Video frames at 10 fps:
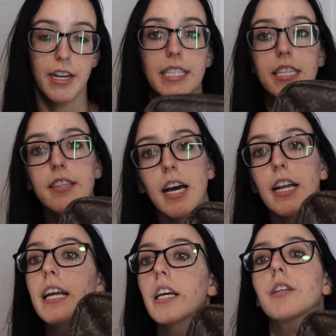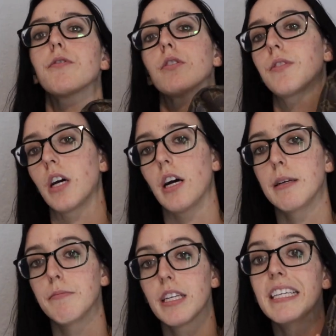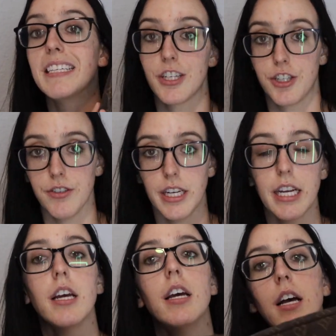I did that a handful of times initially.